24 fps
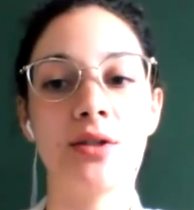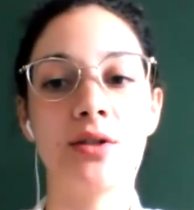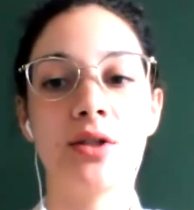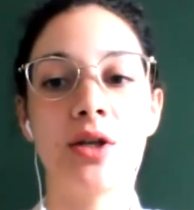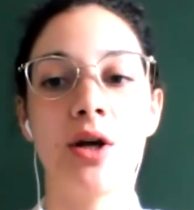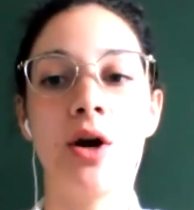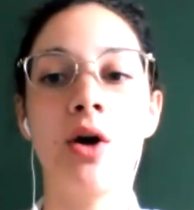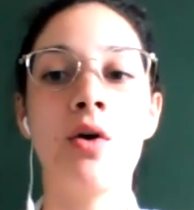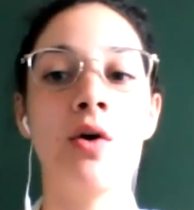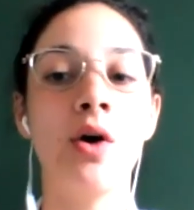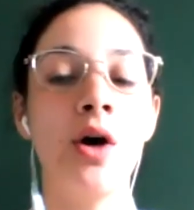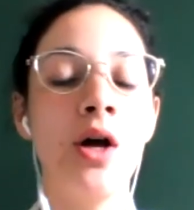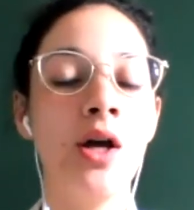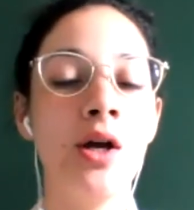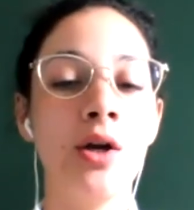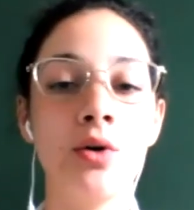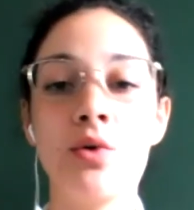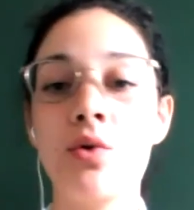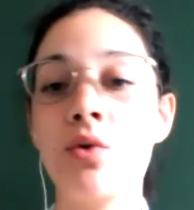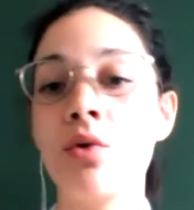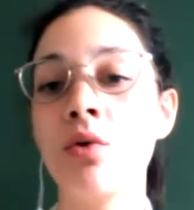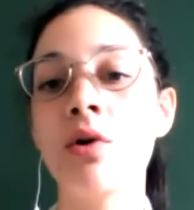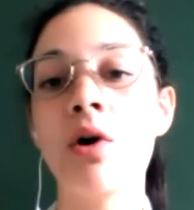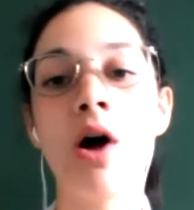So
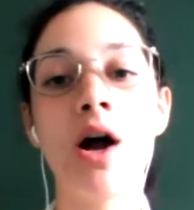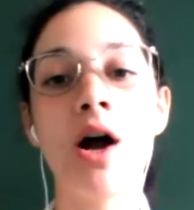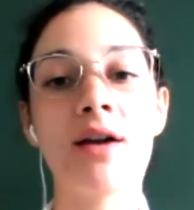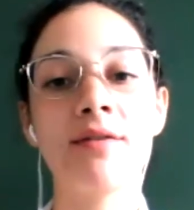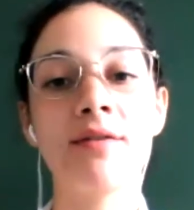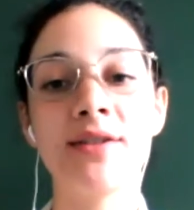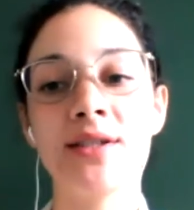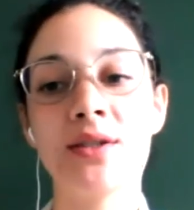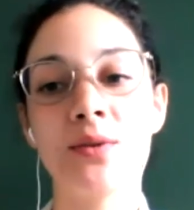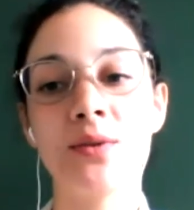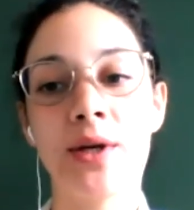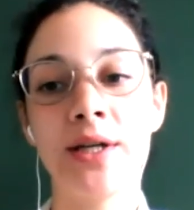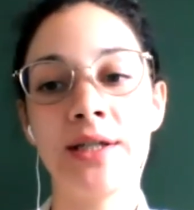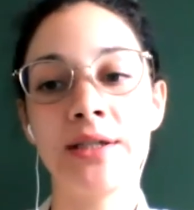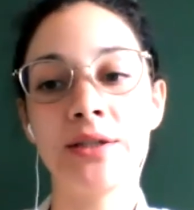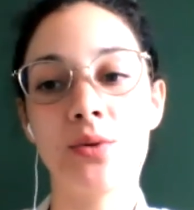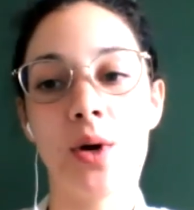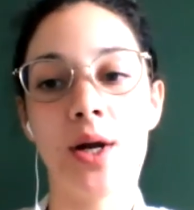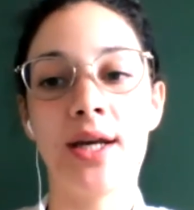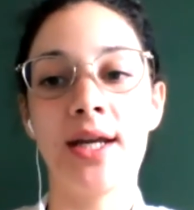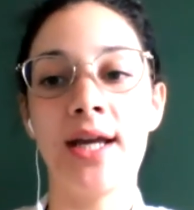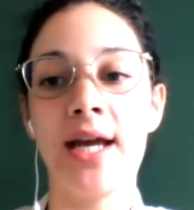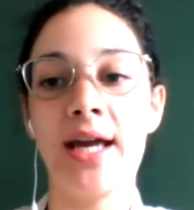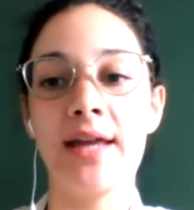Google Harvest
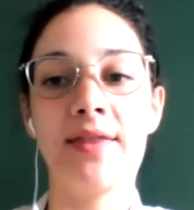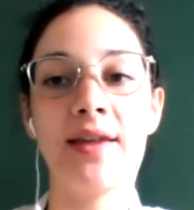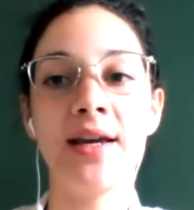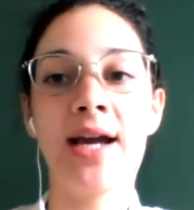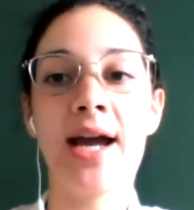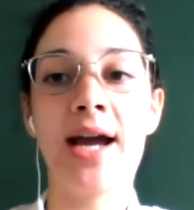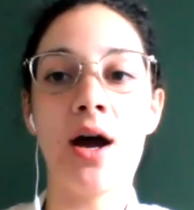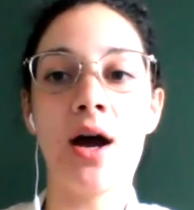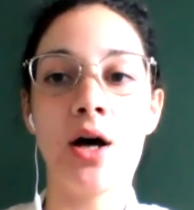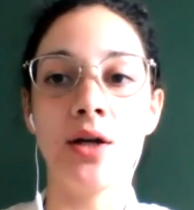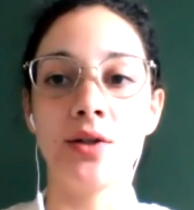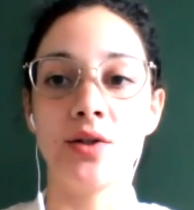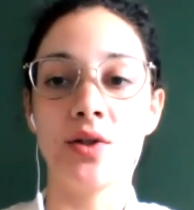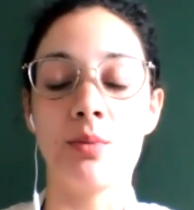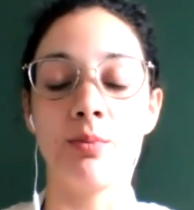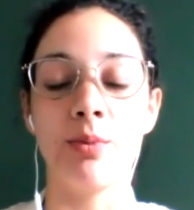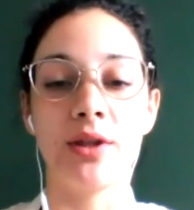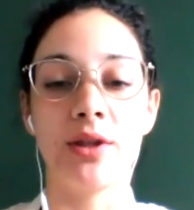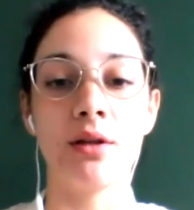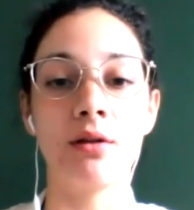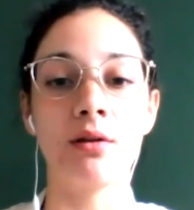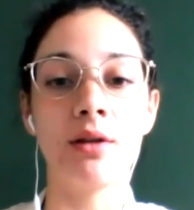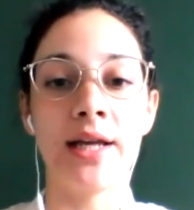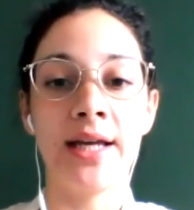2020. I think I also
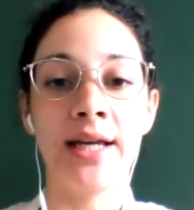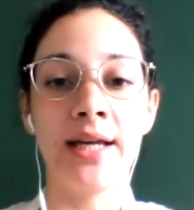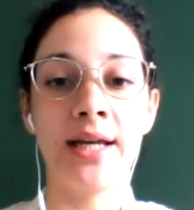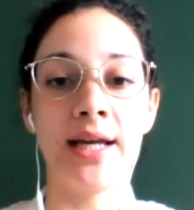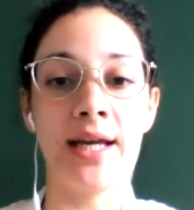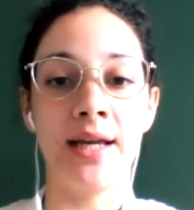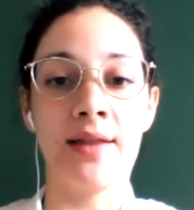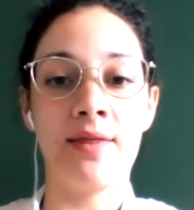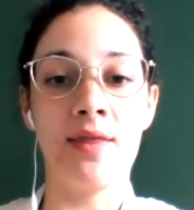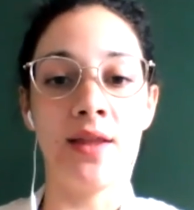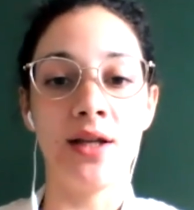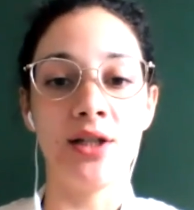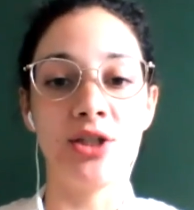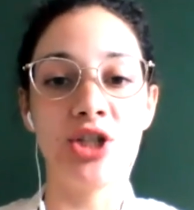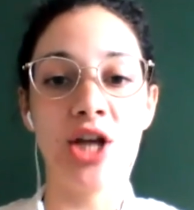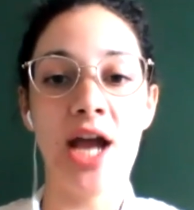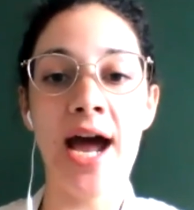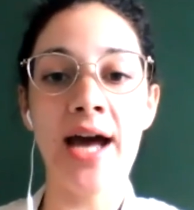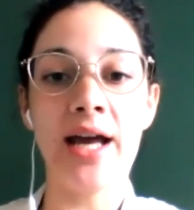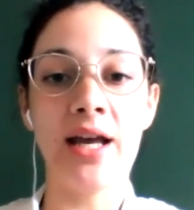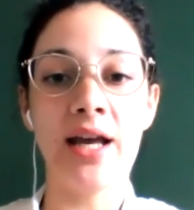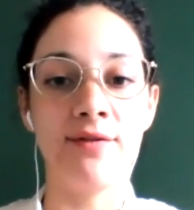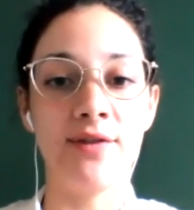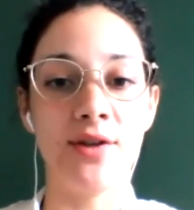put the link in the
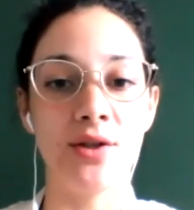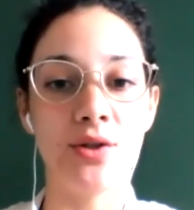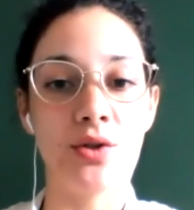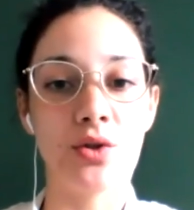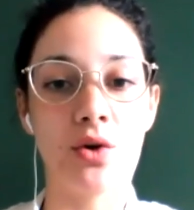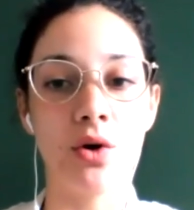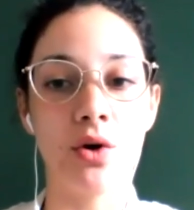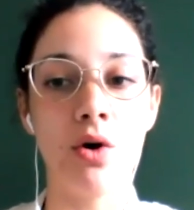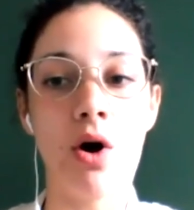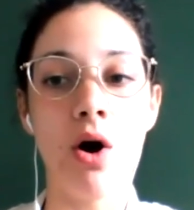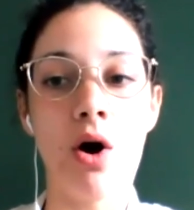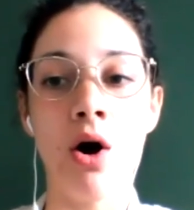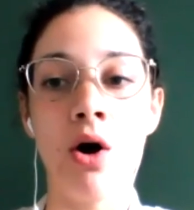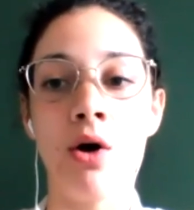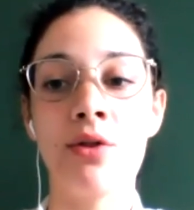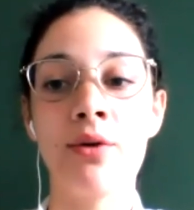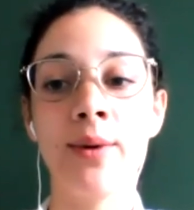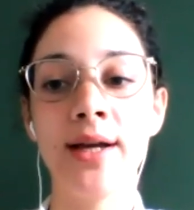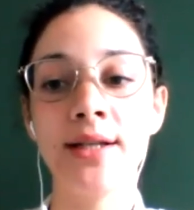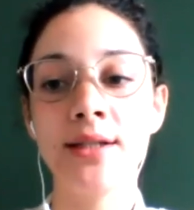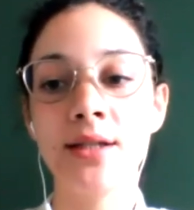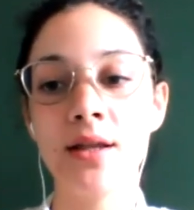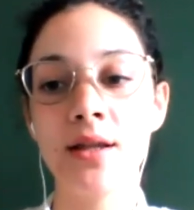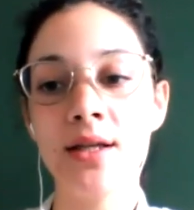chat if you scroll all the
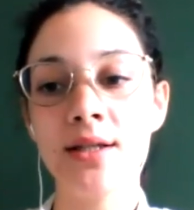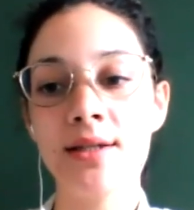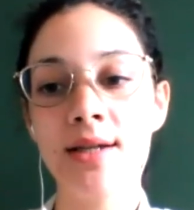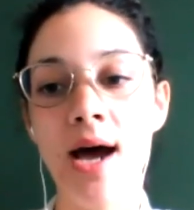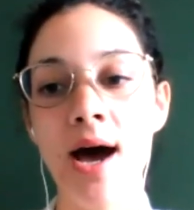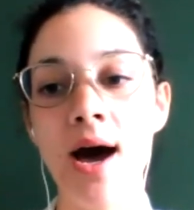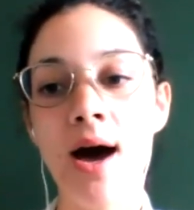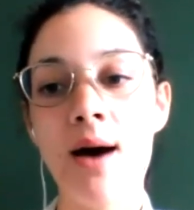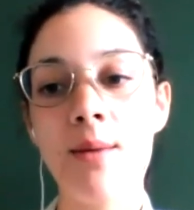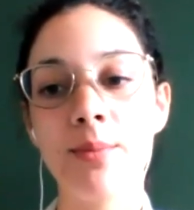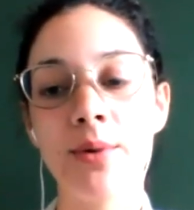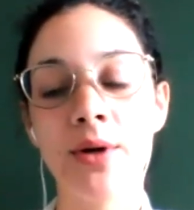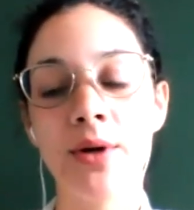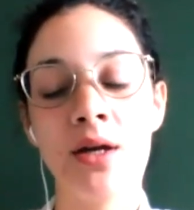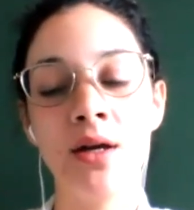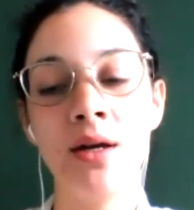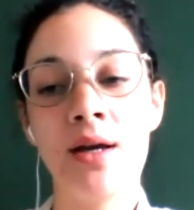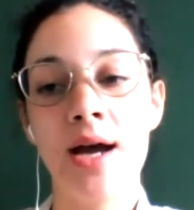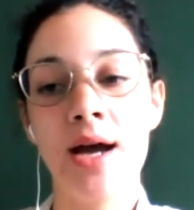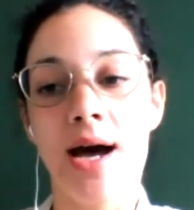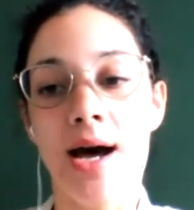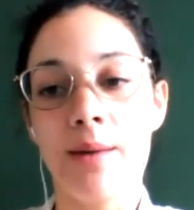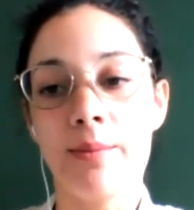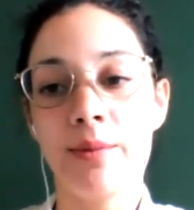way to the top
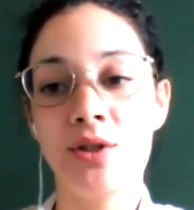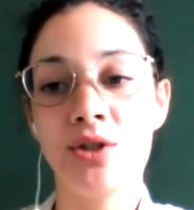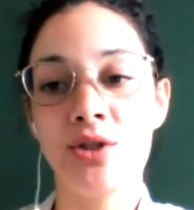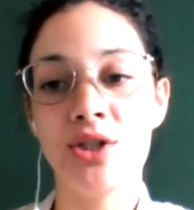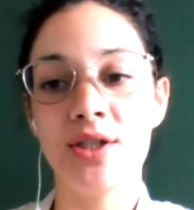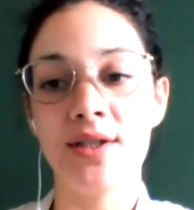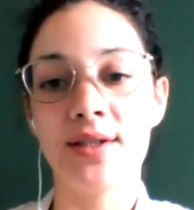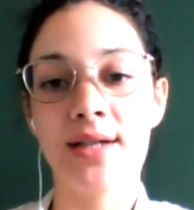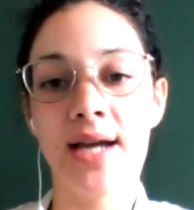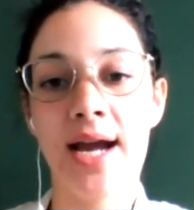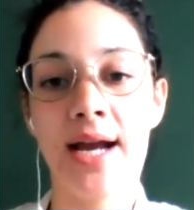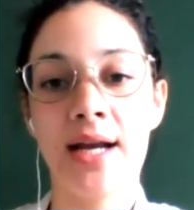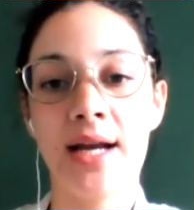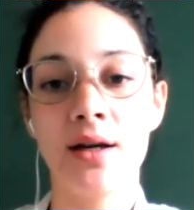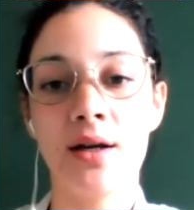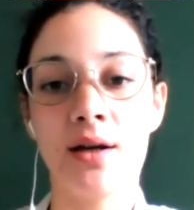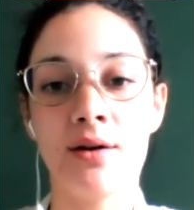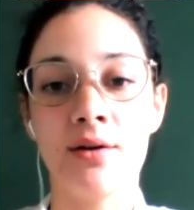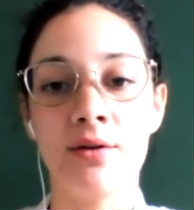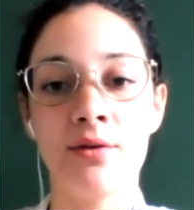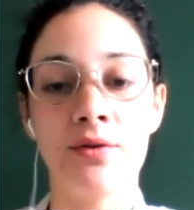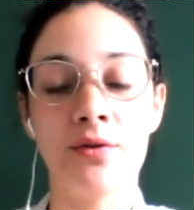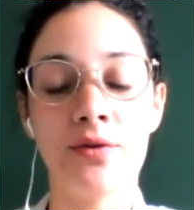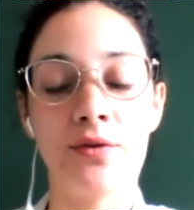um, and just kind
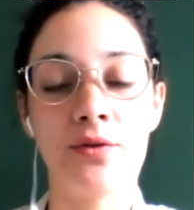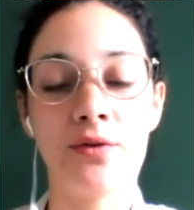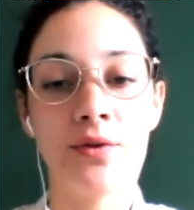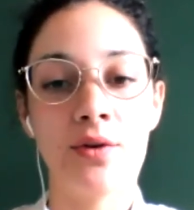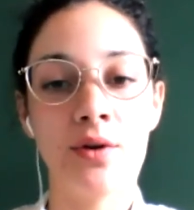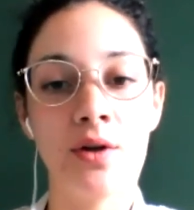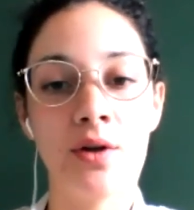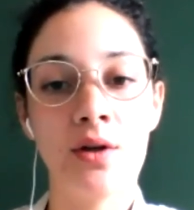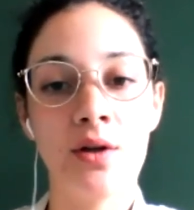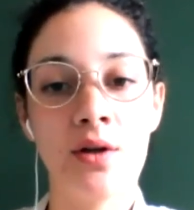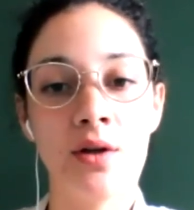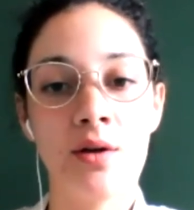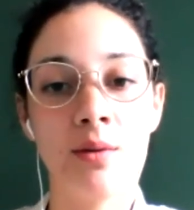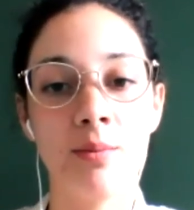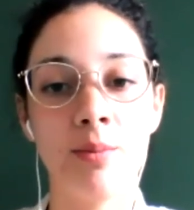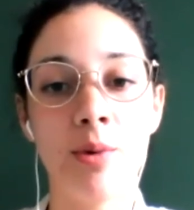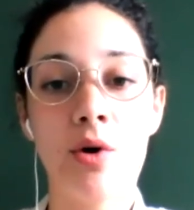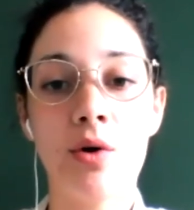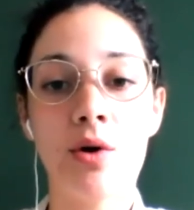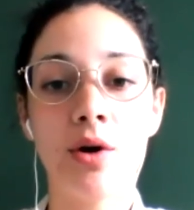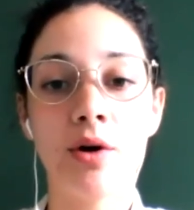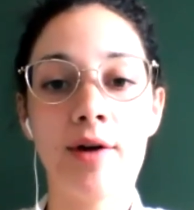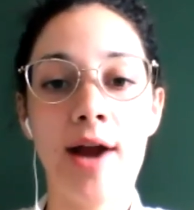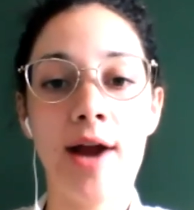of
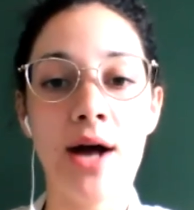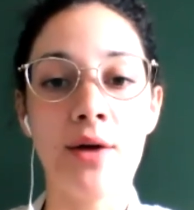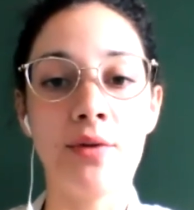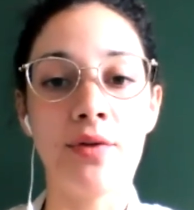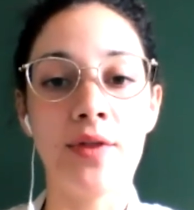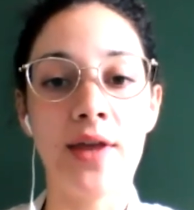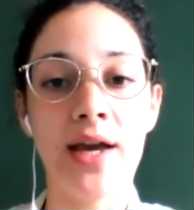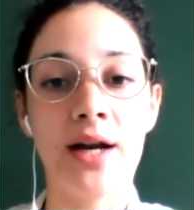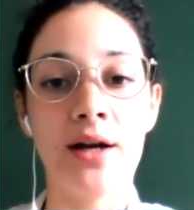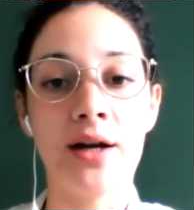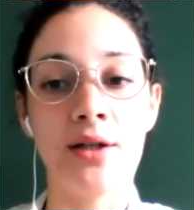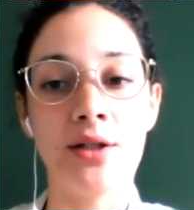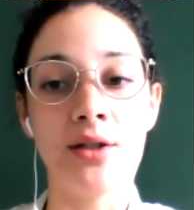poke around there